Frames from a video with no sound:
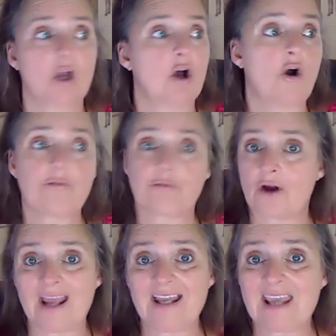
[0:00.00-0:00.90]
or
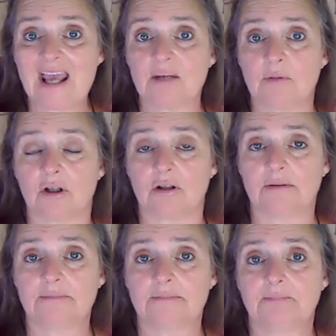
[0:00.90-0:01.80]
for any animal,
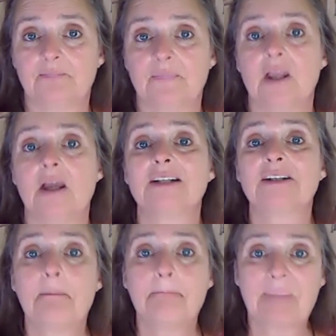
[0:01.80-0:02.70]

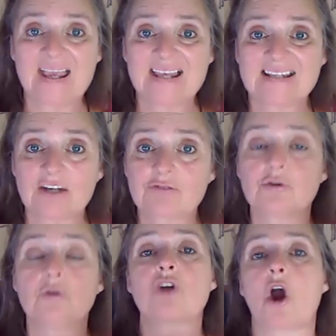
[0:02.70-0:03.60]
the basic
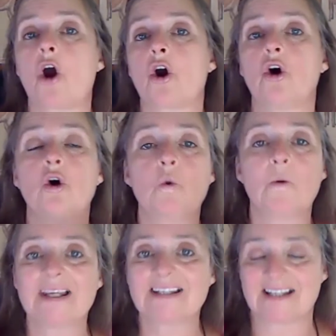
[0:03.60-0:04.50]
rules are
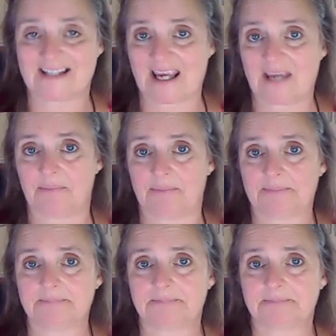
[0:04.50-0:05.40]
always the same.
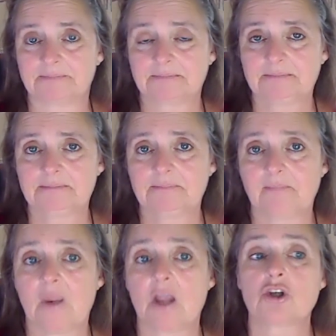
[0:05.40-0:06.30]

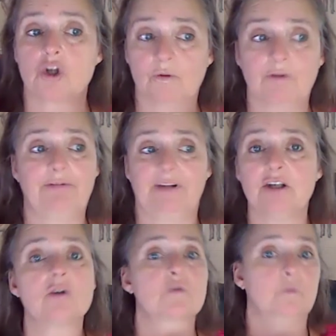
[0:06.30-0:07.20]
So the
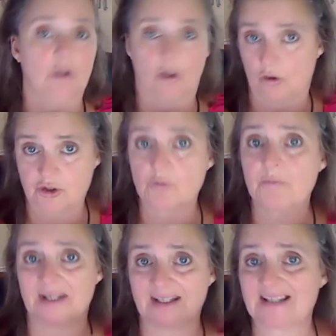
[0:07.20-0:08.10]
videos will also
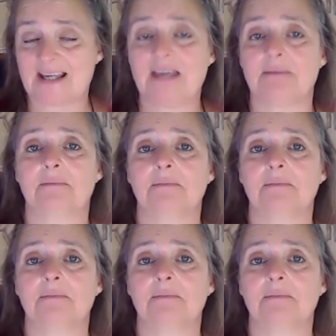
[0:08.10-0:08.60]
be the same.